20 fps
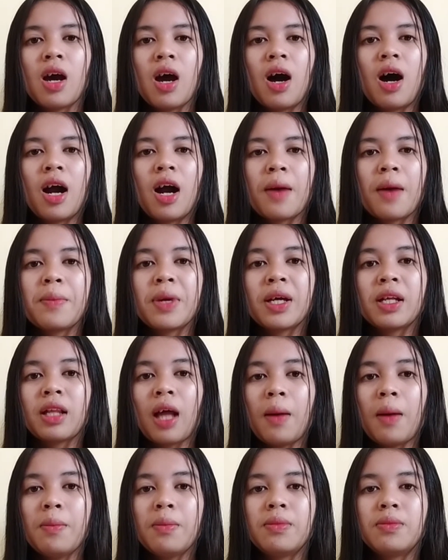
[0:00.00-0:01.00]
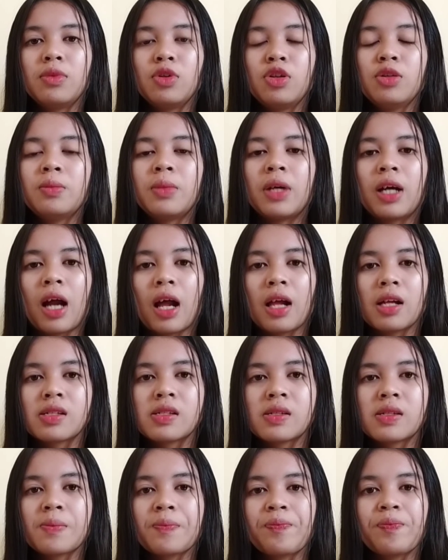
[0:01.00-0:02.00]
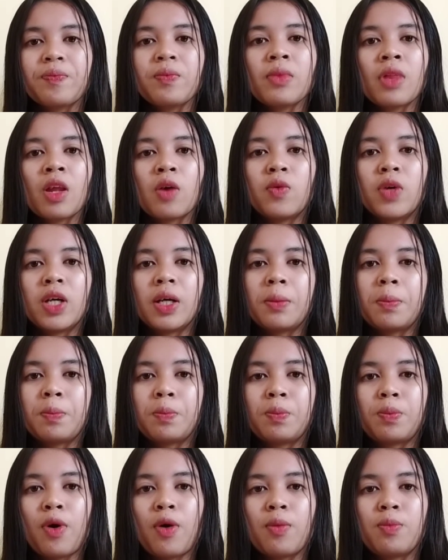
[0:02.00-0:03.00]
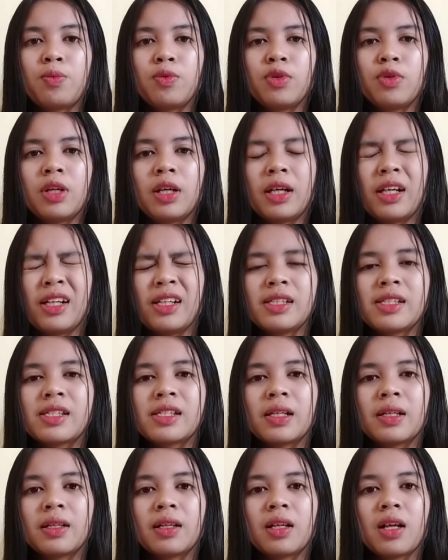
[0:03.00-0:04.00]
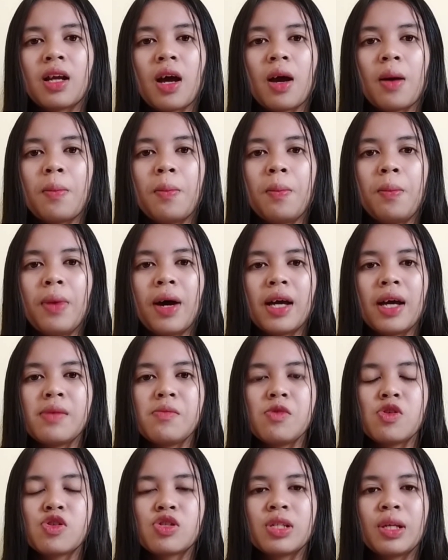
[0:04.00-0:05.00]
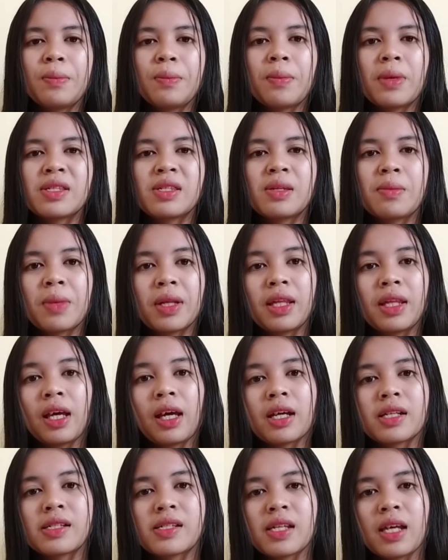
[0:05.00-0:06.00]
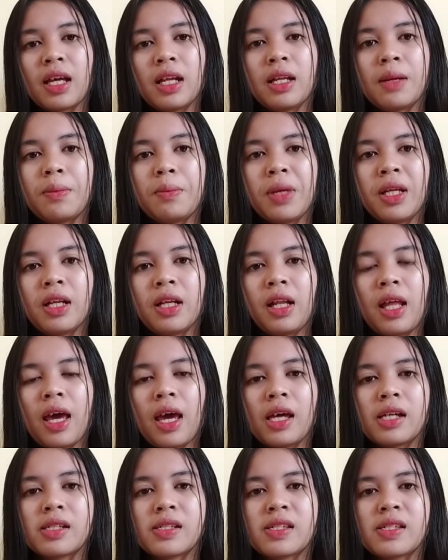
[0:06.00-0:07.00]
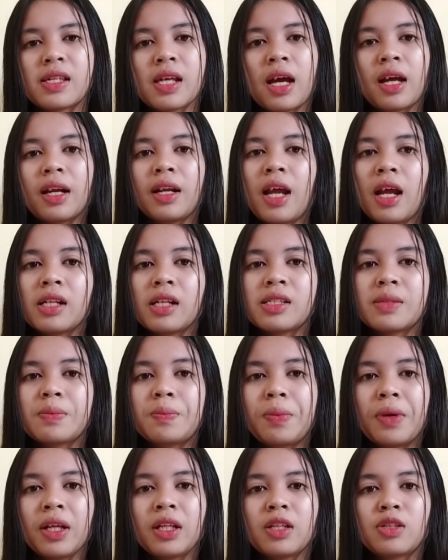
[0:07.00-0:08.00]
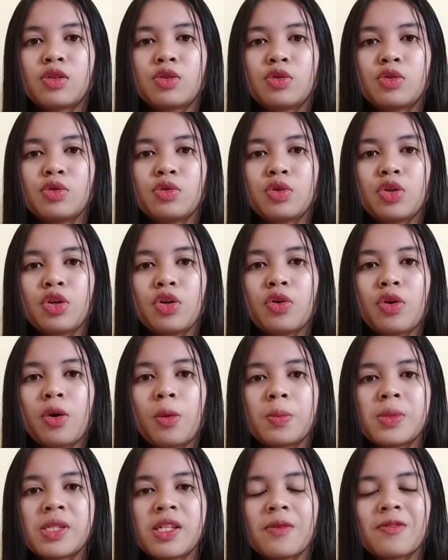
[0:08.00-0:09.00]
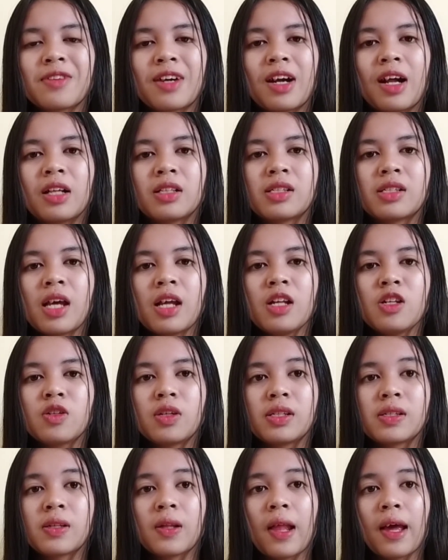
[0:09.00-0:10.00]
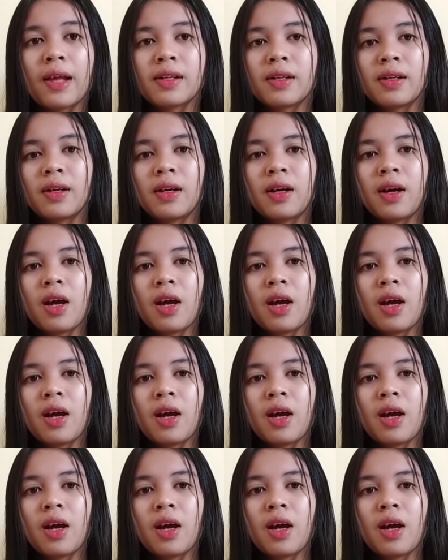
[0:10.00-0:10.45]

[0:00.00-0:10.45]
Arabic numerals were popularized by Muslim mathematicians in the Middle Ages, then spread to Europe several centuries later,